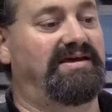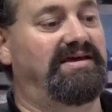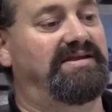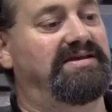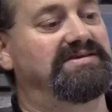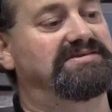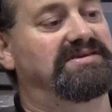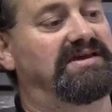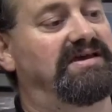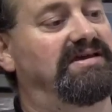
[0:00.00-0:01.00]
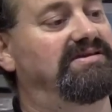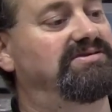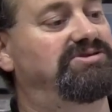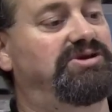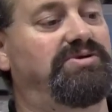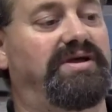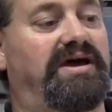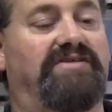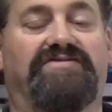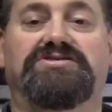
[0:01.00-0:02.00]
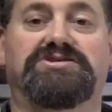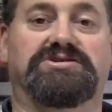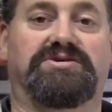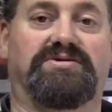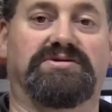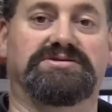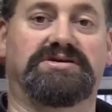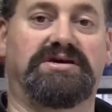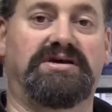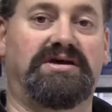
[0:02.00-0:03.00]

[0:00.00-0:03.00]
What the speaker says: It is 2.5 inches across.